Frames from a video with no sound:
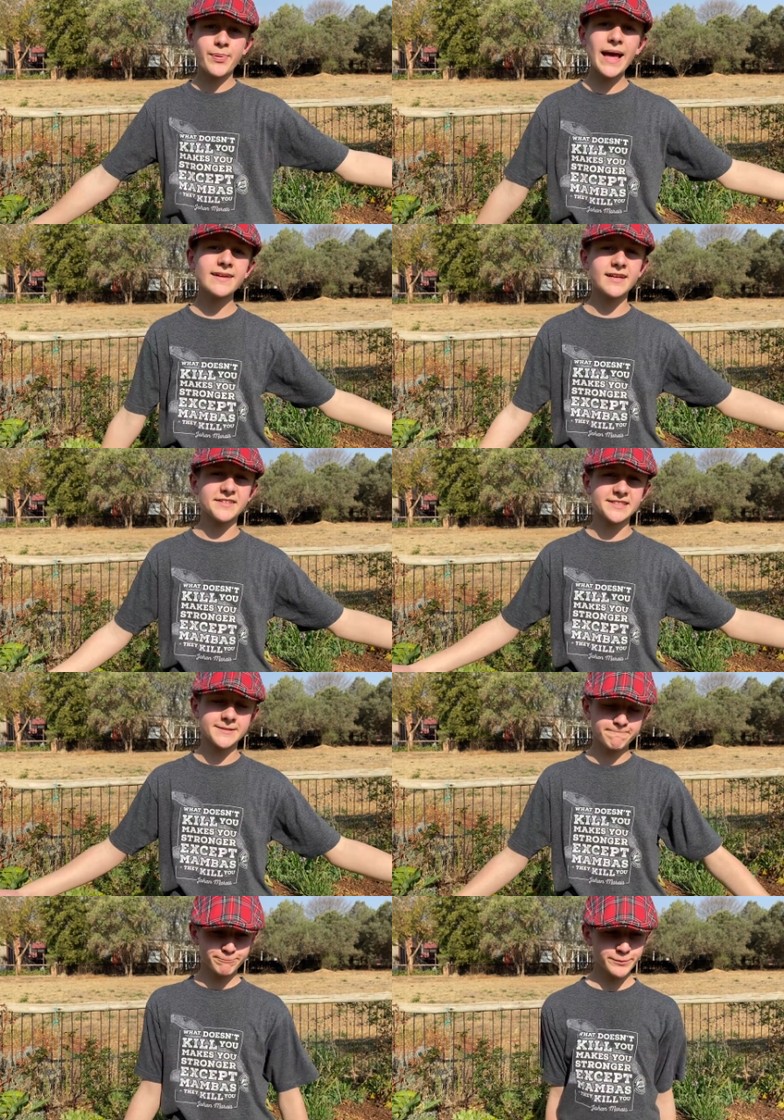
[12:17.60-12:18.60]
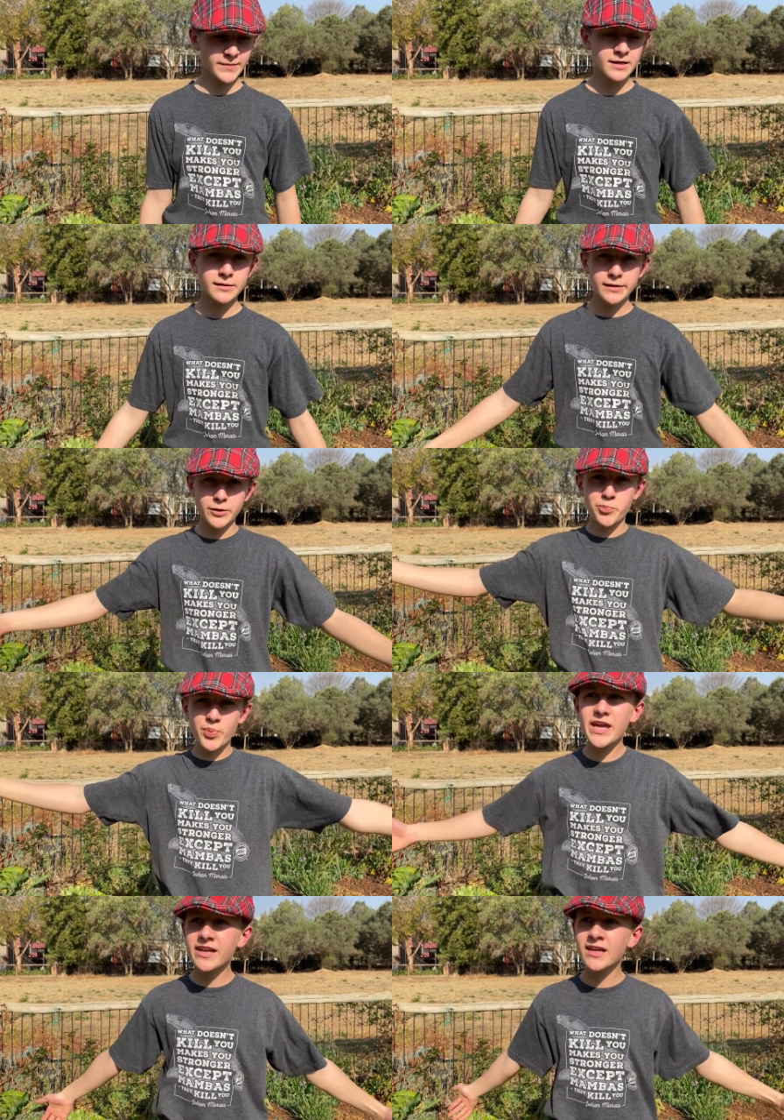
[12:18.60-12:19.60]
Pandas, the
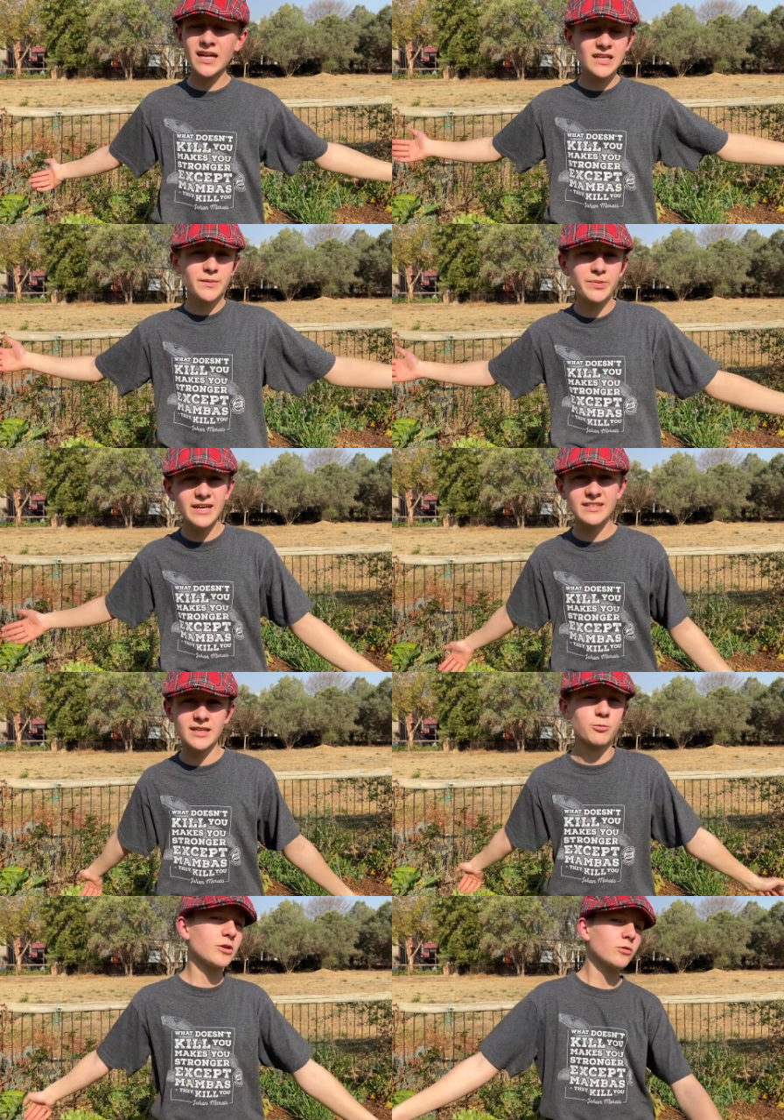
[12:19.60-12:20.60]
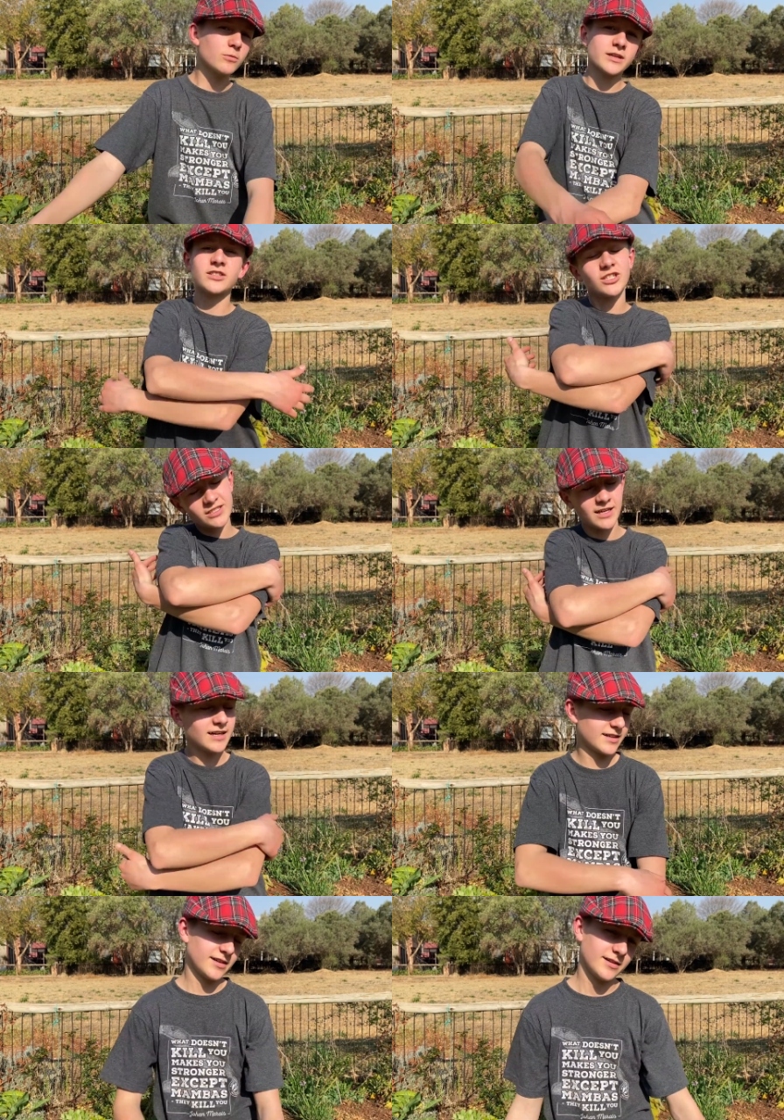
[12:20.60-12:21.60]
big cuddly bears that we all want to just
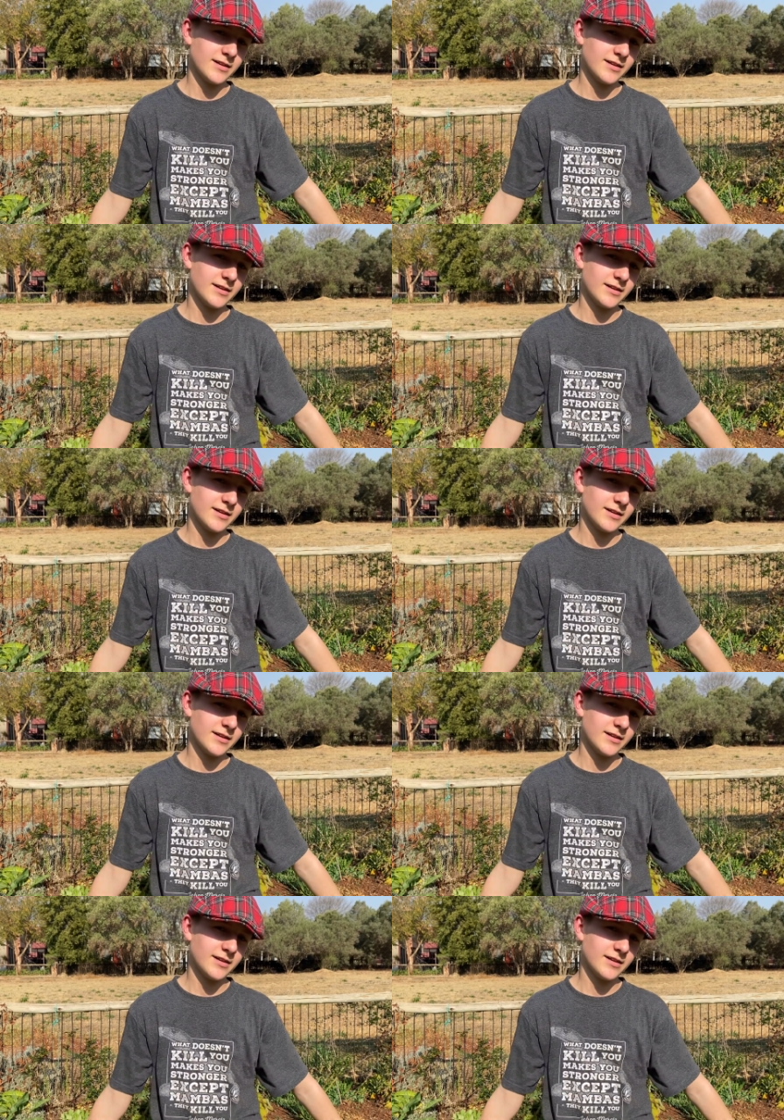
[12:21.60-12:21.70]
hug.